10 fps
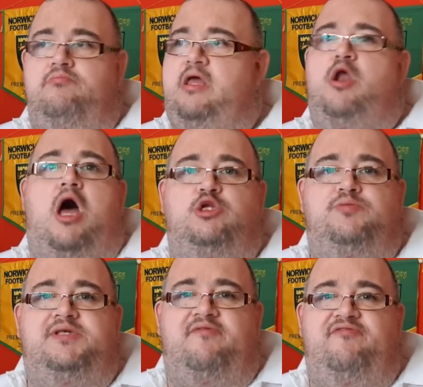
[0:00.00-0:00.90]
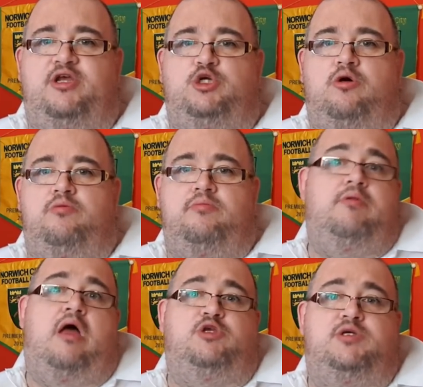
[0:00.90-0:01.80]
100% finished or
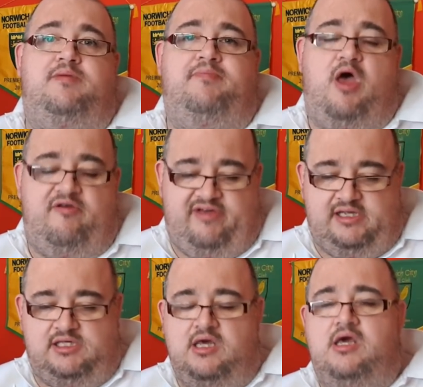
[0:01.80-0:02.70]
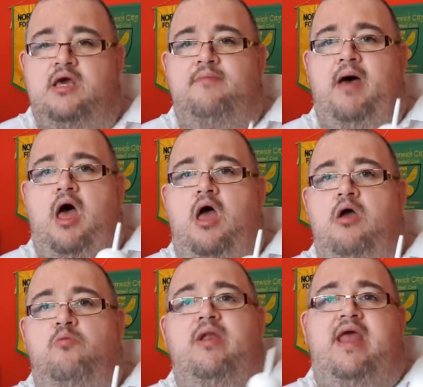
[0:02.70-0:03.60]
100% perfect. But
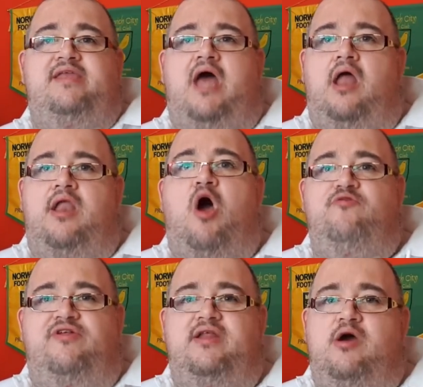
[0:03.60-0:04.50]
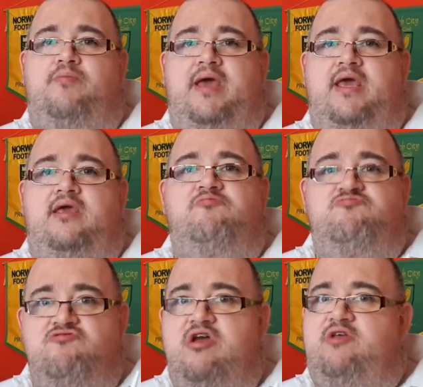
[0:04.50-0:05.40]
when they're done, hopefully they'll be
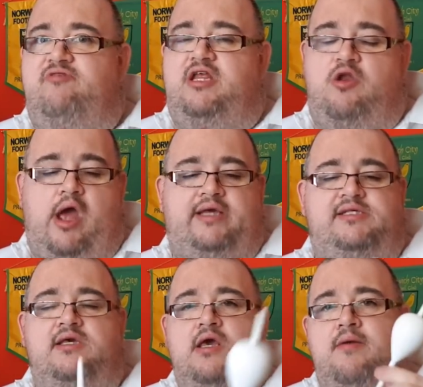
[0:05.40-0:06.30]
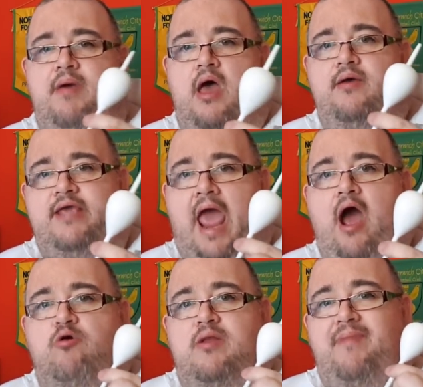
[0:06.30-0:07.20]
really, really nice. But
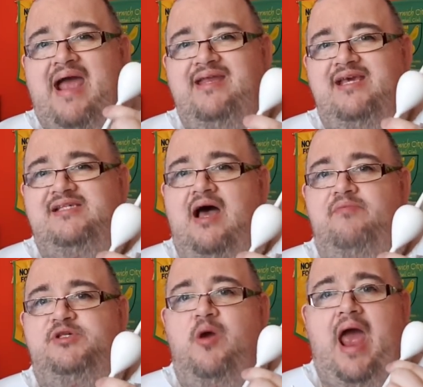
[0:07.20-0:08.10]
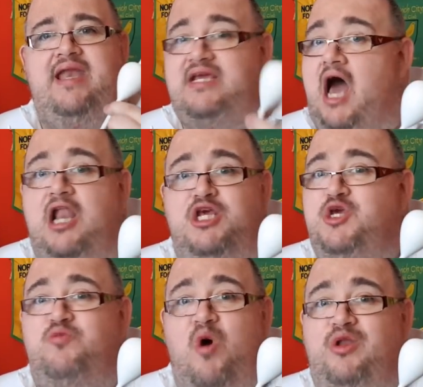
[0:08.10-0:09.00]
yeah, I'm going to paint these up to any colour
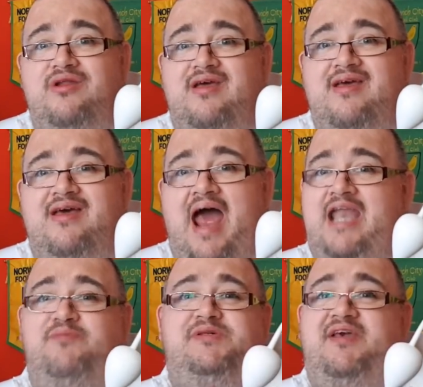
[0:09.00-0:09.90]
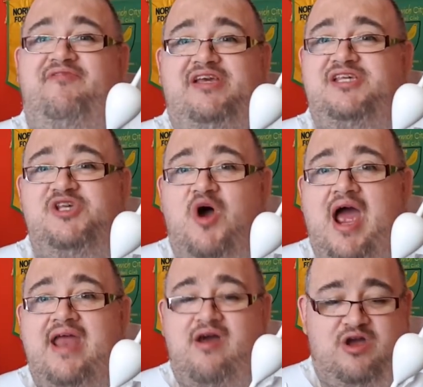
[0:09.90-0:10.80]
you want. Any specific
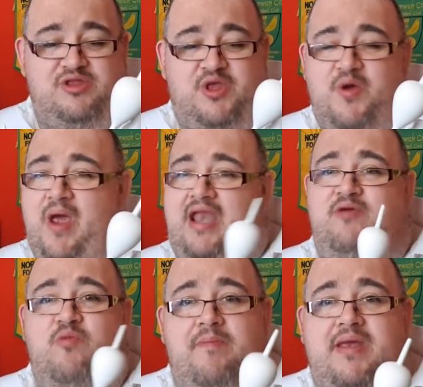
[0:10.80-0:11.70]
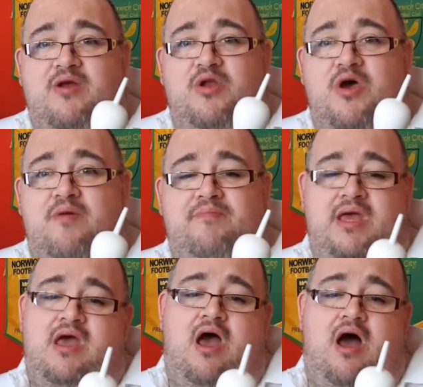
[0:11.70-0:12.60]
design, I can do any whipping on them.
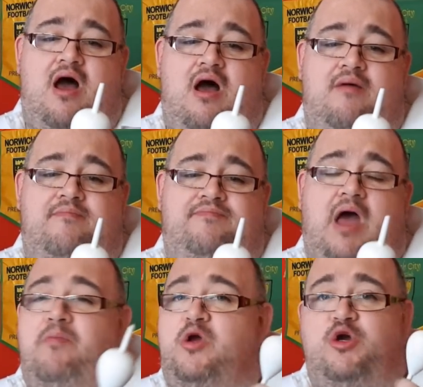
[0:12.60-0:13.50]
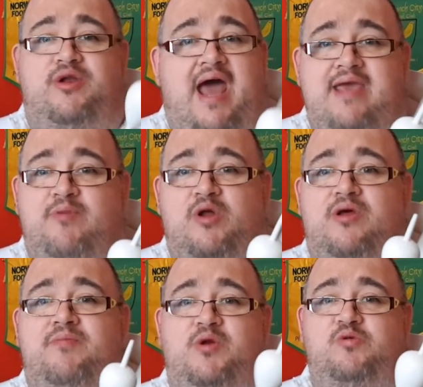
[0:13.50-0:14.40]
I'll put your name on
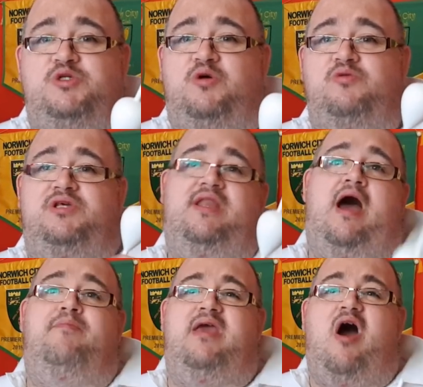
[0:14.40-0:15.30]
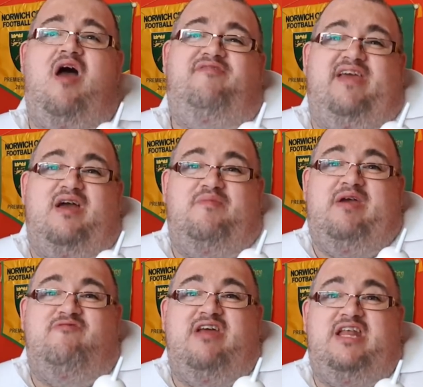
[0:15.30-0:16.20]
them and all sorts. And that'll be, I think, it'll be
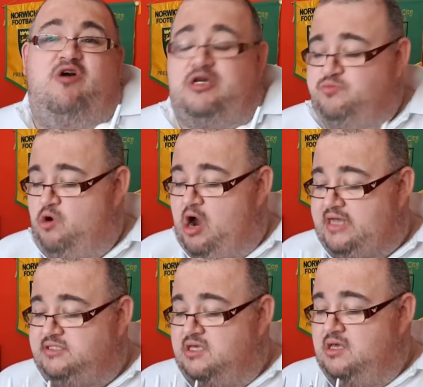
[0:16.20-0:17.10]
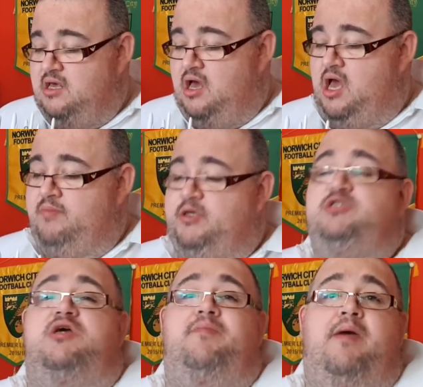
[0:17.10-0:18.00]
a really nice prize
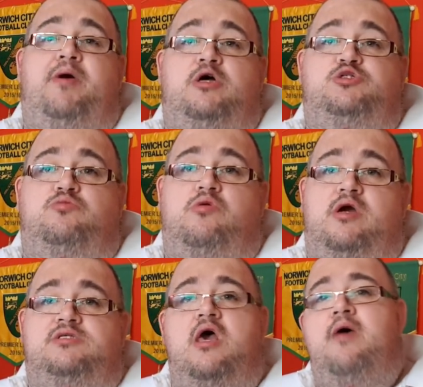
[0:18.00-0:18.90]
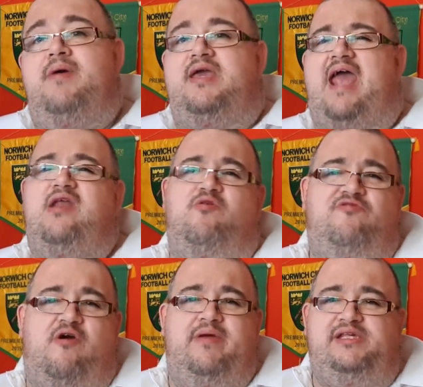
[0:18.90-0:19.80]
because it'll be a personal prize. But again, I'll
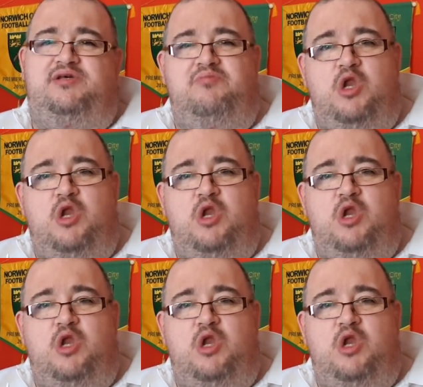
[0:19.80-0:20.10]
throw in some